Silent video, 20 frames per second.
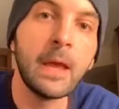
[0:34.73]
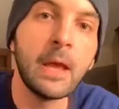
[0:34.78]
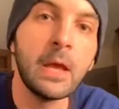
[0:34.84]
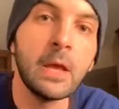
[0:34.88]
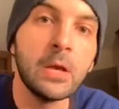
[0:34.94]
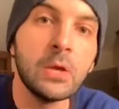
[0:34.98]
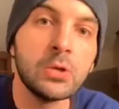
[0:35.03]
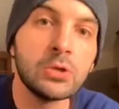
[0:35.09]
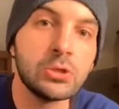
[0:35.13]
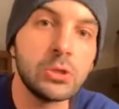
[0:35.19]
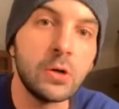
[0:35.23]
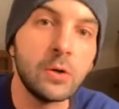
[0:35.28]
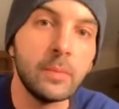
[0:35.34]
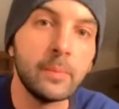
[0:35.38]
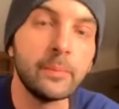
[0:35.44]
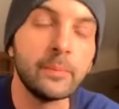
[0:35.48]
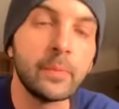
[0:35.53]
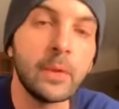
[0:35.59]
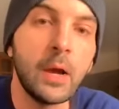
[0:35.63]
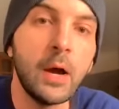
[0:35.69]
So,
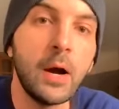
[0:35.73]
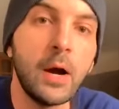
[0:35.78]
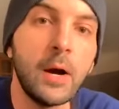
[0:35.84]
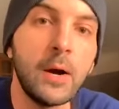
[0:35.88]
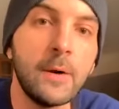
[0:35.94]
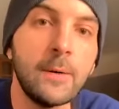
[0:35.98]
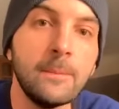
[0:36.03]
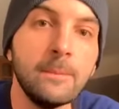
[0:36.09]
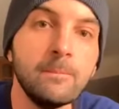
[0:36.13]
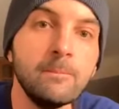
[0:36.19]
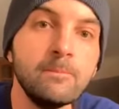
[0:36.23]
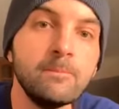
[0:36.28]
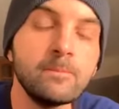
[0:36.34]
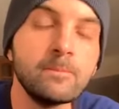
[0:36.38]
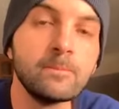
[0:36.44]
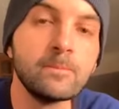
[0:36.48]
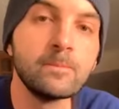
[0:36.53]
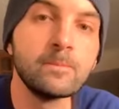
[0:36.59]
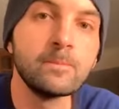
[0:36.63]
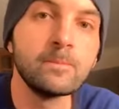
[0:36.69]

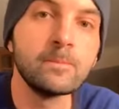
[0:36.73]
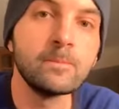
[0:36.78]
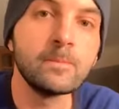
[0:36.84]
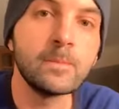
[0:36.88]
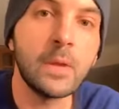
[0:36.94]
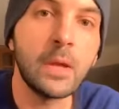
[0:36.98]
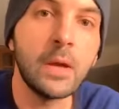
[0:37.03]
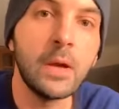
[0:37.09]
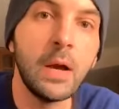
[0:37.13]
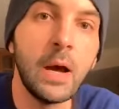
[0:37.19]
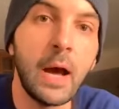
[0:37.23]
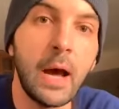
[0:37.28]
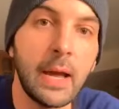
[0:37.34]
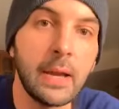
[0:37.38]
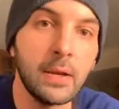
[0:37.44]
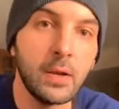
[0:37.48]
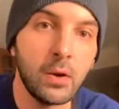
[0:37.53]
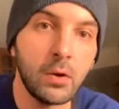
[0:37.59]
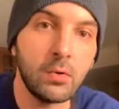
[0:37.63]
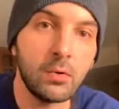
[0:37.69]
I
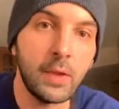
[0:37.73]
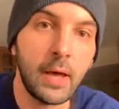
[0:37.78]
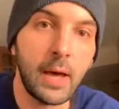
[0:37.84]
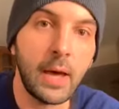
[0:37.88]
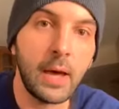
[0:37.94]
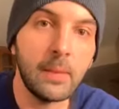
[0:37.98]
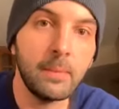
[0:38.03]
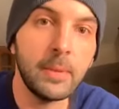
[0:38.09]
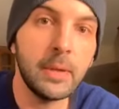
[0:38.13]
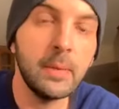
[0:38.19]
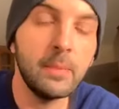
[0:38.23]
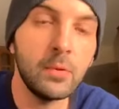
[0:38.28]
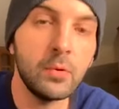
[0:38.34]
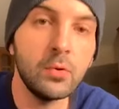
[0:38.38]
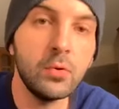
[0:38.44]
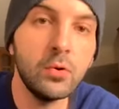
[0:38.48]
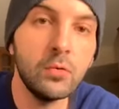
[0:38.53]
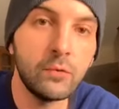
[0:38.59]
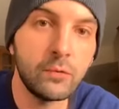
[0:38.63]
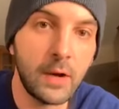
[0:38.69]
know that people who
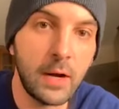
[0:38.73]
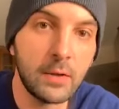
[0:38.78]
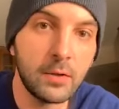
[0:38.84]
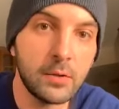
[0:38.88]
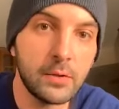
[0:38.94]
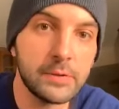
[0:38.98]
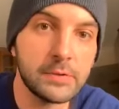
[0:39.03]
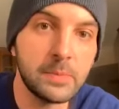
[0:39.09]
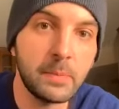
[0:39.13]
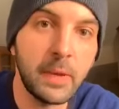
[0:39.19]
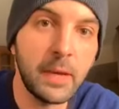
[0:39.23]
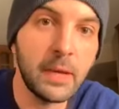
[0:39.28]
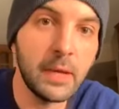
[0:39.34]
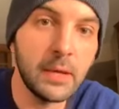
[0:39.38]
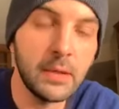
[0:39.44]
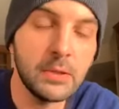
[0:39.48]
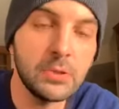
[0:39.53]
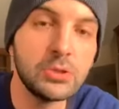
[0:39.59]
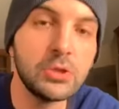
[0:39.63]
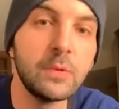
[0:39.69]
follow this
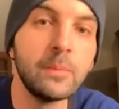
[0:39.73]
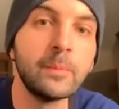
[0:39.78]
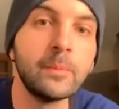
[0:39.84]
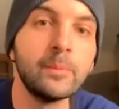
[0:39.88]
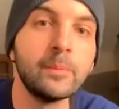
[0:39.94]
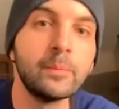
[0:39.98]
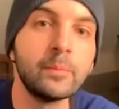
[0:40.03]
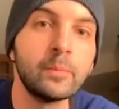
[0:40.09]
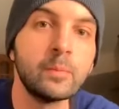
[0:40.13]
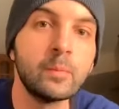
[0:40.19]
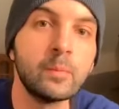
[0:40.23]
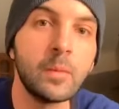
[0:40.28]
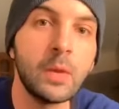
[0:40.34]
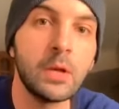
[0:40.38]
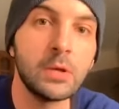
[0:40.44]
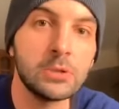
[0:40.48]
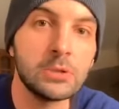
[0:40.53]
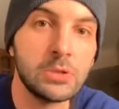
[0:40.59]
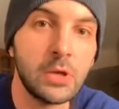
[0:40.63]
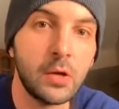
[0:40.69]
page
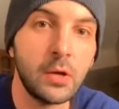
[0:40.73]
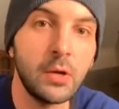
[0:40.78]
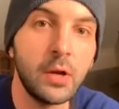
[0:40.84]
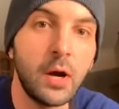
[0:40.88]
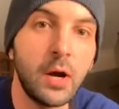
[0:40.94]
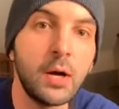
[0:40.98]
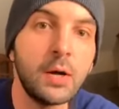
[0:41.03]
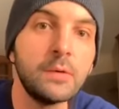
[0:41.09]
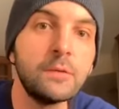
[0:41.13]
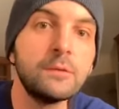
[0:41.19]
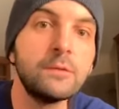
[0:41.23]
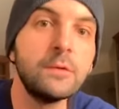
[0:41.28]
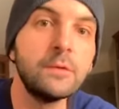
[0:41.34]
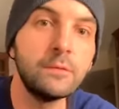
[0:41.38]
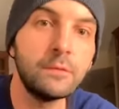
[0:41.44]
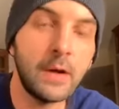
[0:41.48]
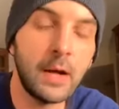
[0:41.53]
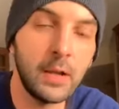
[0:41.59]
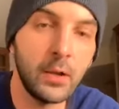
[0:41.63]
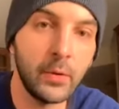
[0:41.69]
started off
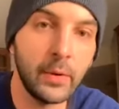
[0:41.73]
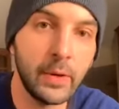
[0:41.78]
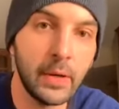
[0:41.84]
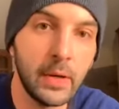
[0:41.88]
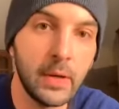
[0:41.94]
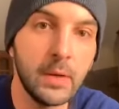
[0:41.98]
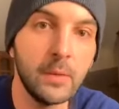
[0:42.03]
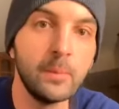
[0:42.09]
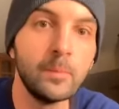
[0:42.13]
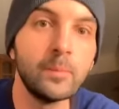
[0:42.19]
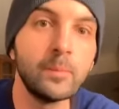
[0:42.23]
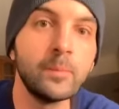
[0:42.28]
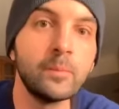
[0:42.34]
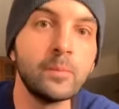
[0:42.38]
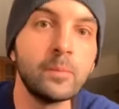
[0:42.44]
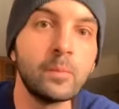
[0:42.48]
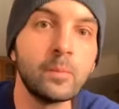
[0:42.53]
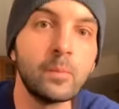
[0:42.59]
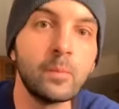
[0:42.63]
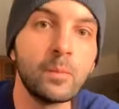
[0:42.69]
following it
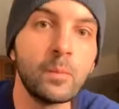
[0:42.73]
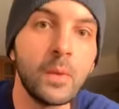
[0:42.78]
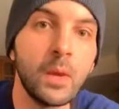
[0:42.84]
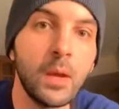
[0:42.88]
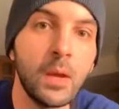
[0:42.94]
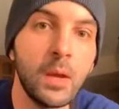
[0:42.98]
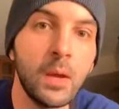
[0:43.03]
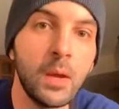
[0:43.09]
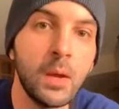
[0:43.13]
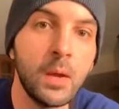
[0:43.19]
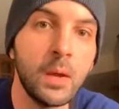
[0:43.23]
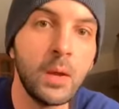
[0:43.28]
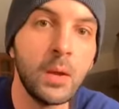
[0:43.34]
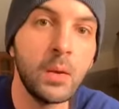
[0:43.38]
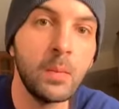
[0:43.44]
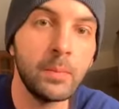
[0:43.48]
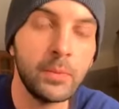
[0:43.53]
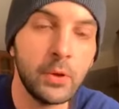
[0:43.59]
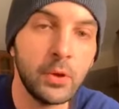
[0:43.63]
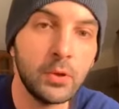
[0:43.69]

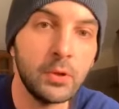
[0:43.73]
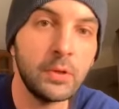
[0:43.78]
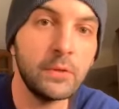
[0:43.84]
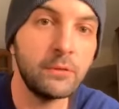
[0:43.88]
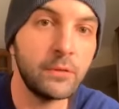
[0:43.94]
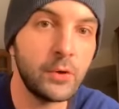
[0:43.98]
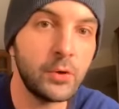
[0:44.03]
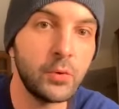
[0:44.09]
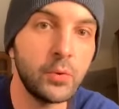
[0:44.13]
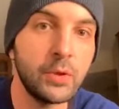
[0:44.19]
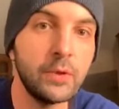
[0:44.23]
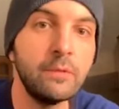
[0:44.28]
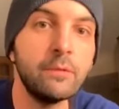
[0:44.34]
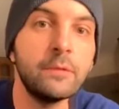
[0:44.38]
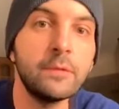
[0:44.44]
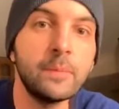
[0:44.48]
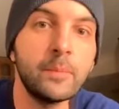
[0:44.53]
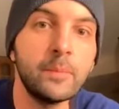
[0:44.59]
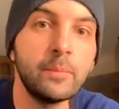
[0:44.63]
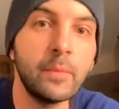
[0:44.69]
purely for grief.
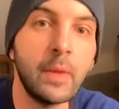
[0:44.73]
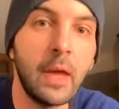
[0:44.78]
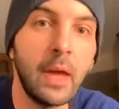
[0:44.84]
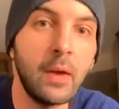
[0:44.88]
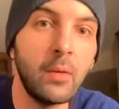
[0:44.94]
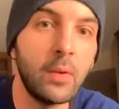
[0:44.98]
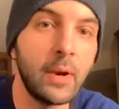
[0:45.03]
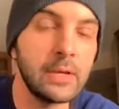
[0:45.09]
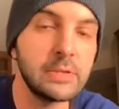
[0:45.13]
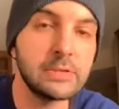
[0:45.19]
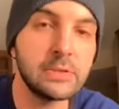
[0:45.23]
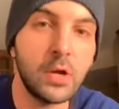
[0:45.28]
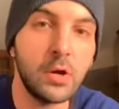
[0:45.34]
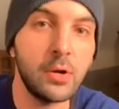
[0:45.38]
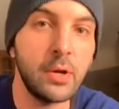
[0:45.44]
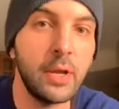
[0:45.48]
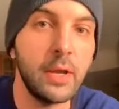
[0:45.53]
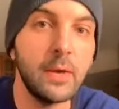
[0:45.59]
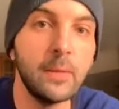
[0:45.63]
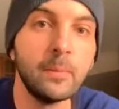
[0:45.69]
And when I started
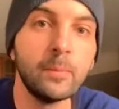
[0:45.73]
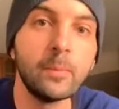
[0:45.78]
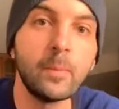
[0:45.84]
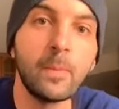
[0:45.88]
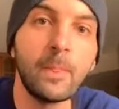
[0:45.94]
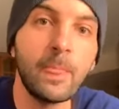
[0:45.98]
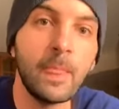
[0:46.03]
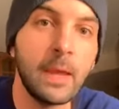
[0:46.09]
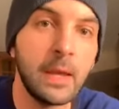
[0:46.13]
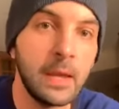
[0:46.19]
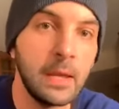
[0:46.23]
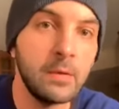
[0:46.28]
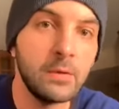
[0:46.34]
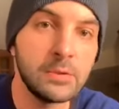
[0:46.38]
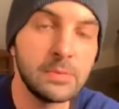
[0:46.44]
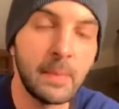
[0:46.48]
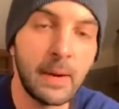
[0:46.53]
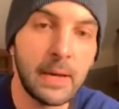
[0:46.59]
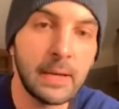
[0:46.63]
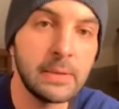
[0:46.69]
it, it was
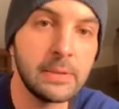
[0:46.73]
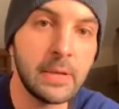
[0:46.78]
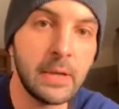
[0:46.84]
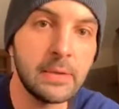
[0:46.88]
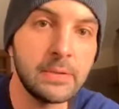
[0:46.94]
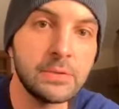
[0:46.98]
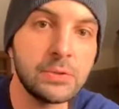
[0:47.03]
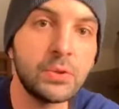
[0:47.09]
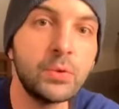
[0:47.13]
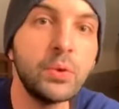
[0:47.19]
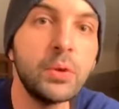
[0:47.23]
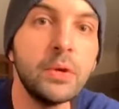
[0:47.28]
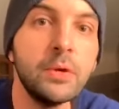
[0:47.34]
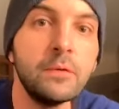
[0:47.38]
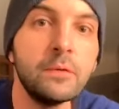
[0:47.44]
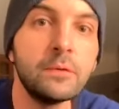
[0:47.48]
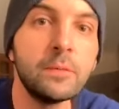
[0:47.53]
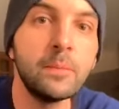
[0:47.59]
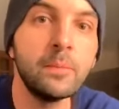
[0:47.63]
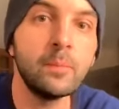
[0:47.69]
my intense grief
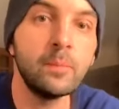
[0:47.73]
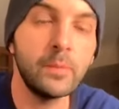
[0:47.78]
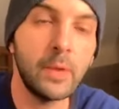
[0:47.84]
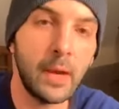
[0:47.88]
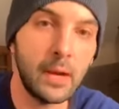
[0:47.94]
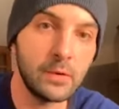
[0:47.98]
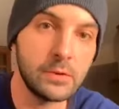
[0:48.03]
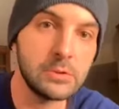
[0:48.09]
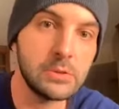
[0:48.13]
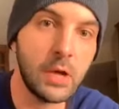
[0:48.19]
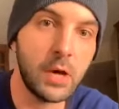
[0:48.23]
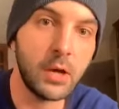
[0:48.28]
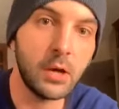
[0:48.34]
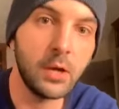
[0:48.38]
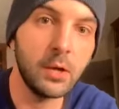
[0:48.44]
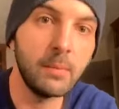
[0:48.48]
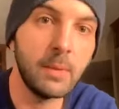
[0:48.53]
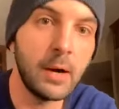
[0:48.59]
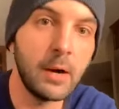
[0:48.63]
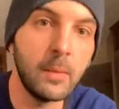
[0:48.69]
that I was talking
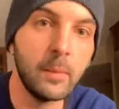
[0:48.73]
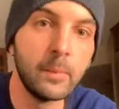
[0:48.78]
about.